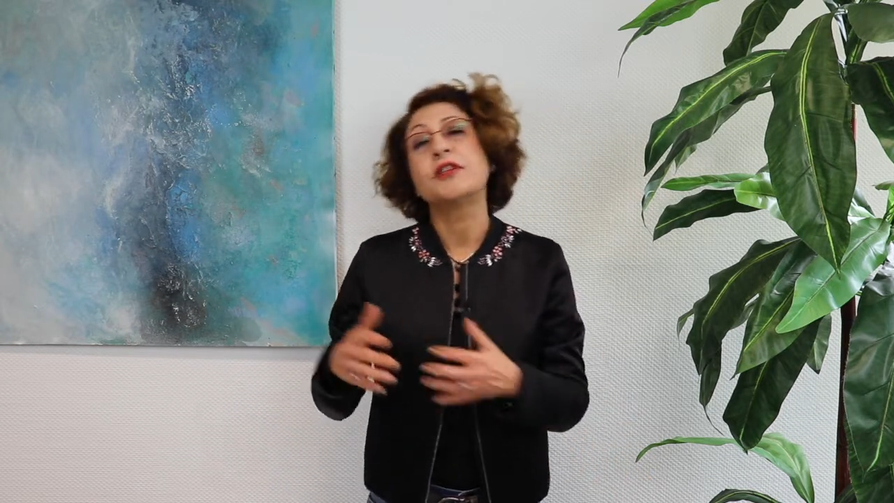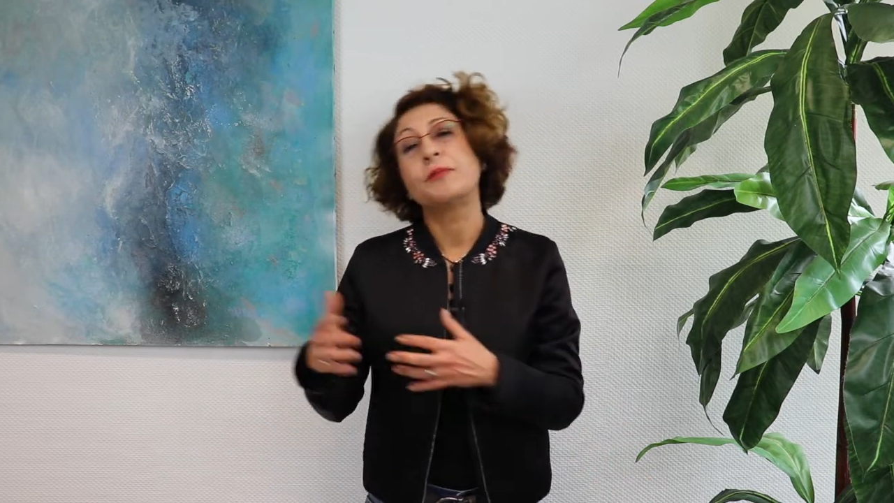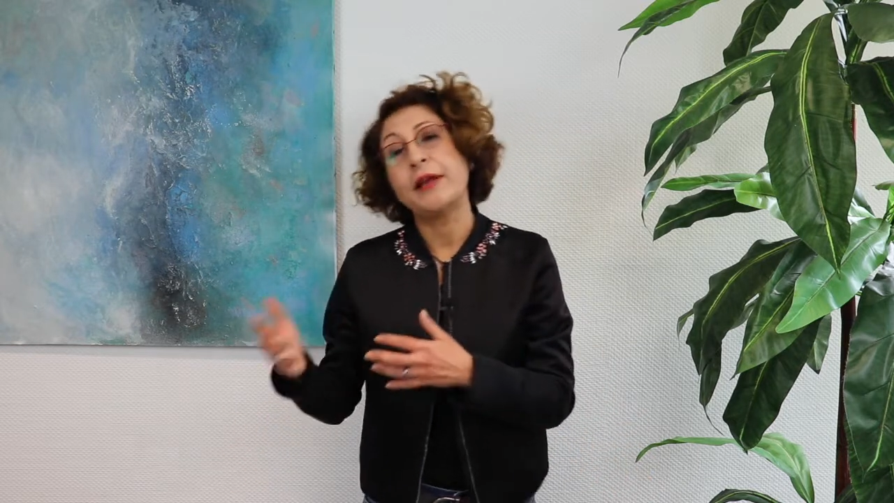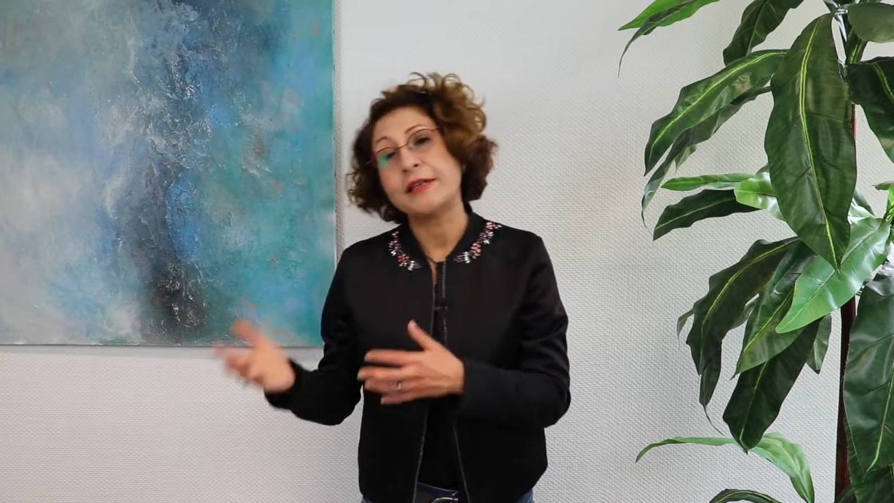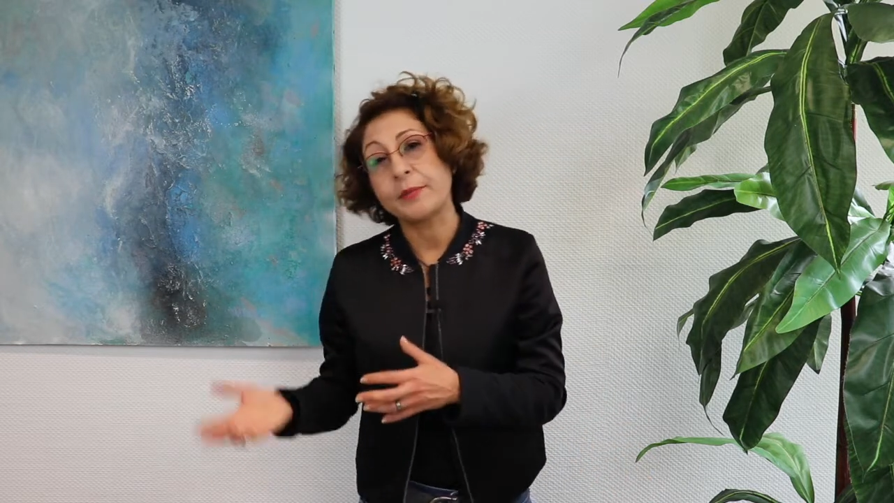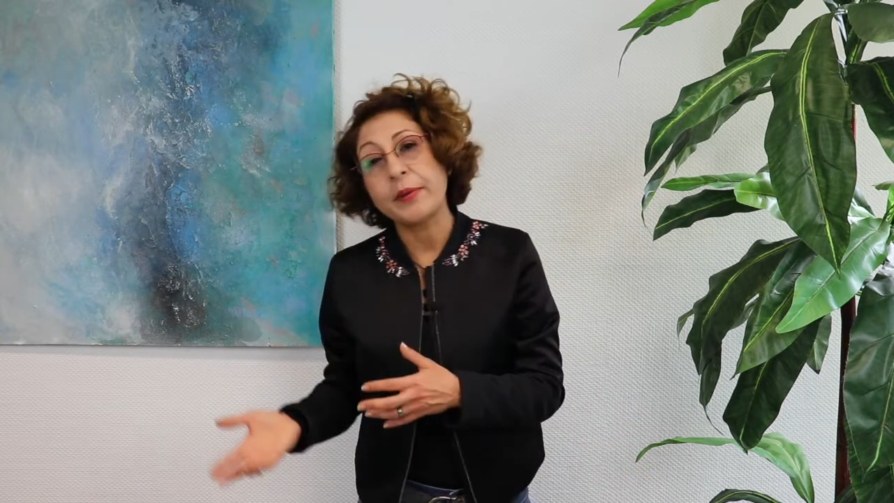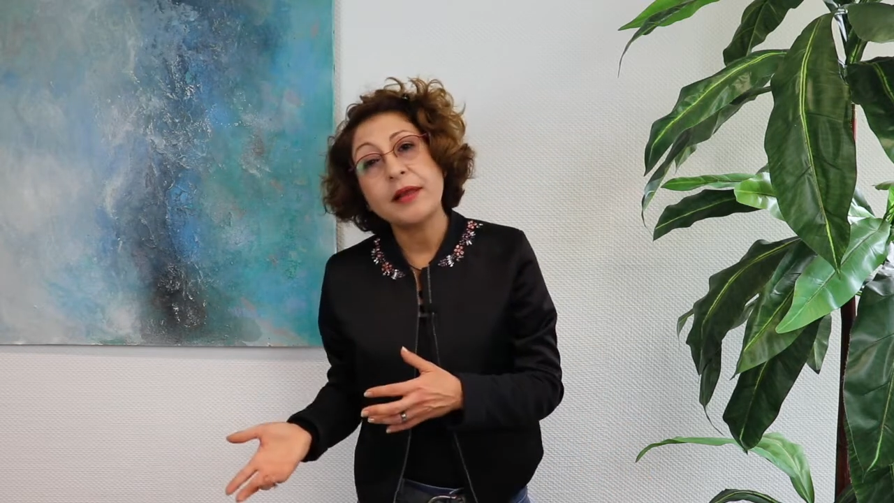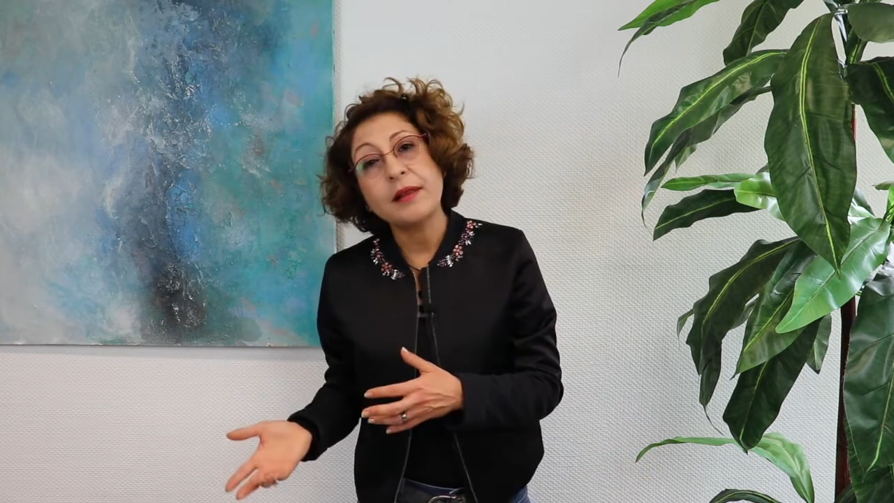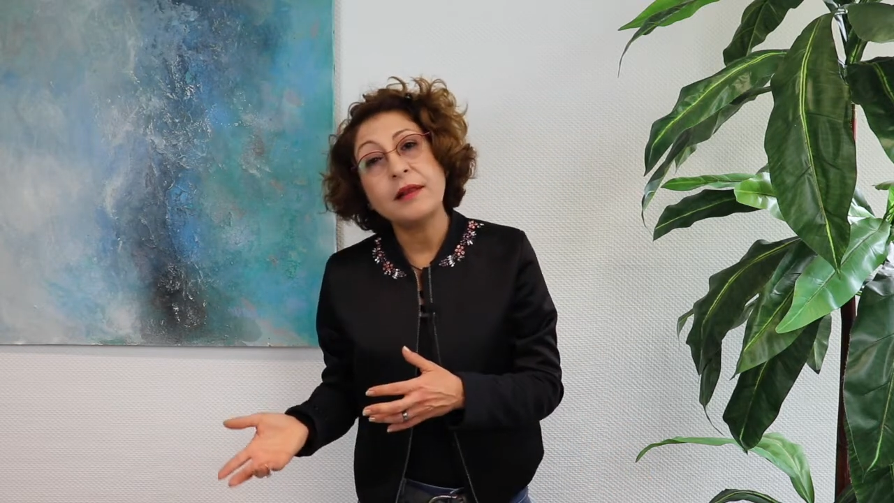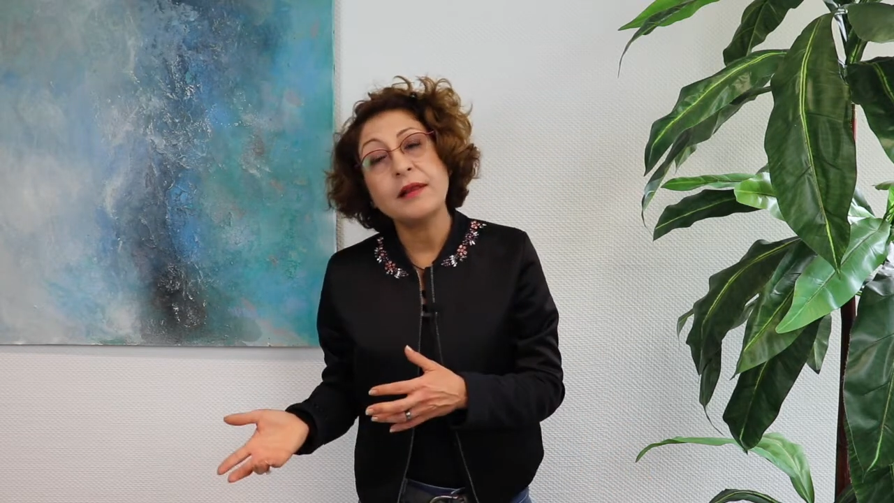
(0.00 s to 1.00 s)
it pays the
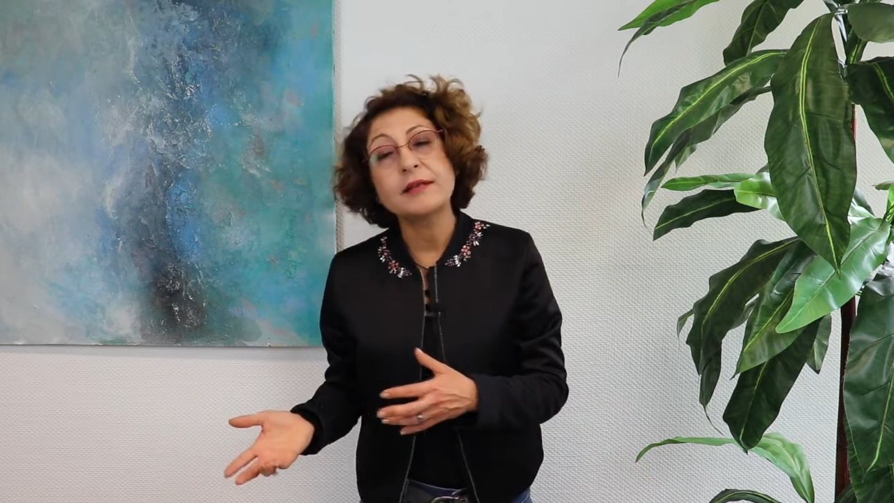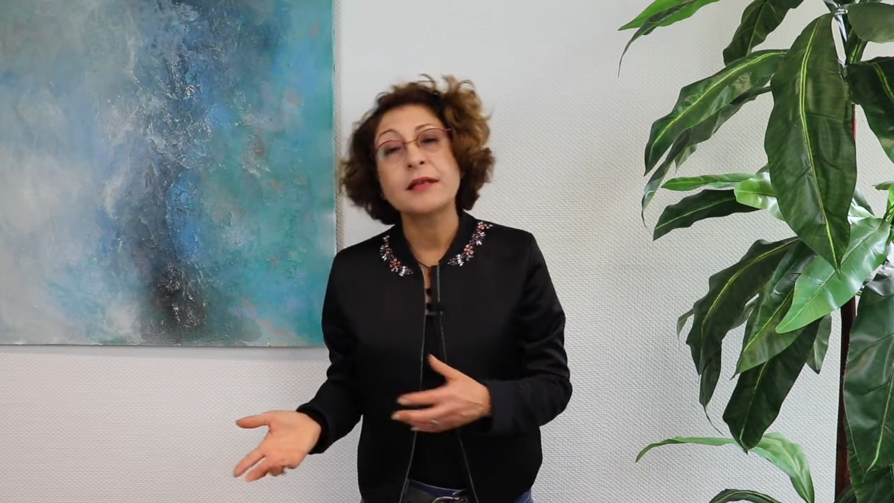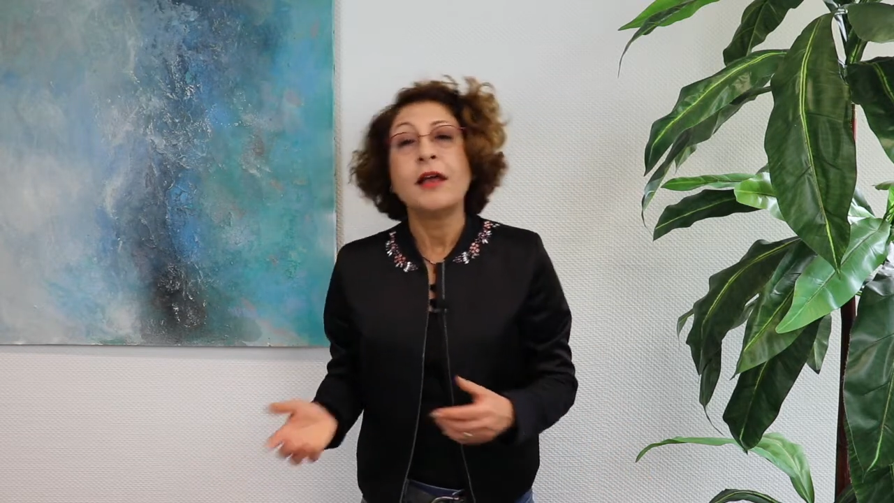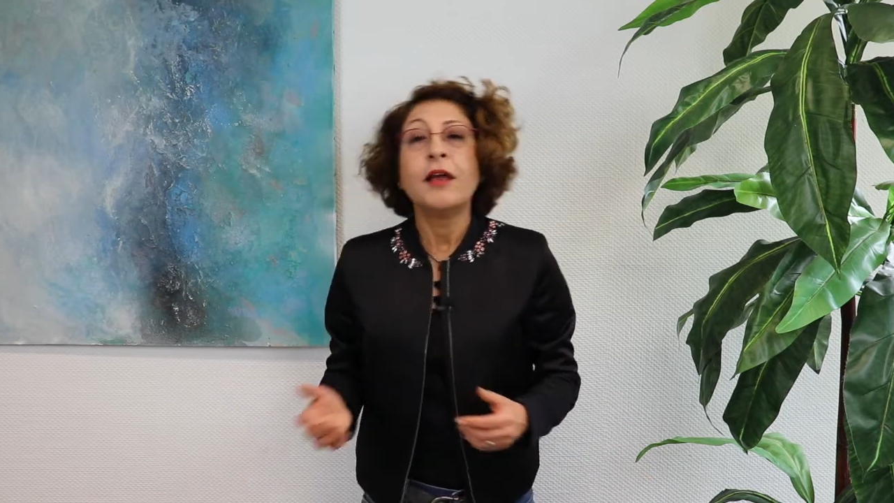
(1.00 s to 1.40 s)
bills,